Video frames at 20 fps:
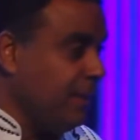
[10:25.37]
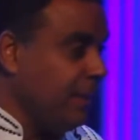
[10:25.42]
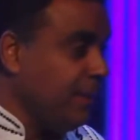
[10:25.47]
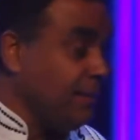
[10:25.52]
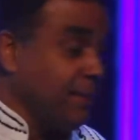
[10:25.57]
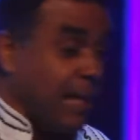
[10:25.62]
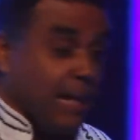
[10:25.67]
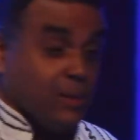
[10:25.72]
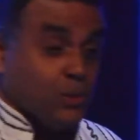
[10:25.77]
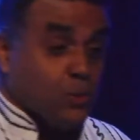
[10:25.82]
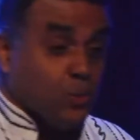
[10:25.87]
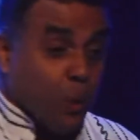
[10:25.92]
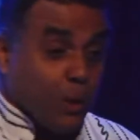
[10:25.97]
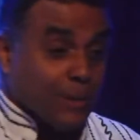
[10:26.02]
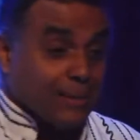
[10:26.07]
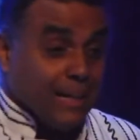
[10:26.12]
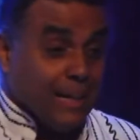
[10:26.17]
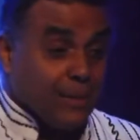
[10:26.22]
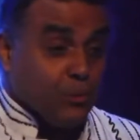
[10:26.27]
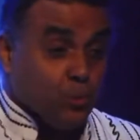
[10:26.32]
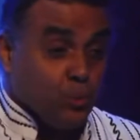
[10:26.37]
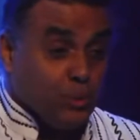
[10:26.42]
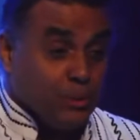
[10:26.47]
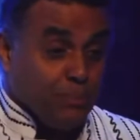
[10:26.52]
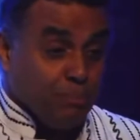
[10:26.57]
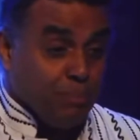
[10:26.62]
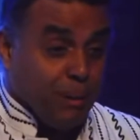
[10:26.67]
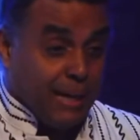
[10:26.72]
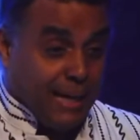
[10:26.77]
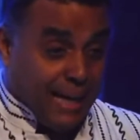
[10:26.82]
That's what it would
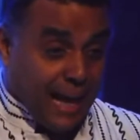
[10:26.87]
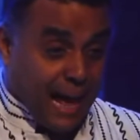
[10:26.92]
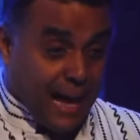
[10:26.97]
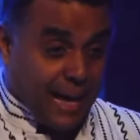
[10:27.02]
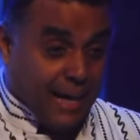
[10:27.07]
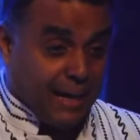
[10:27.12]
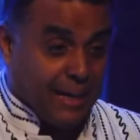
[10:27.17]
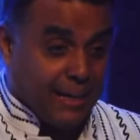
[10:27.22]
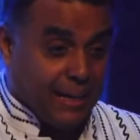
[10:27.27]
be like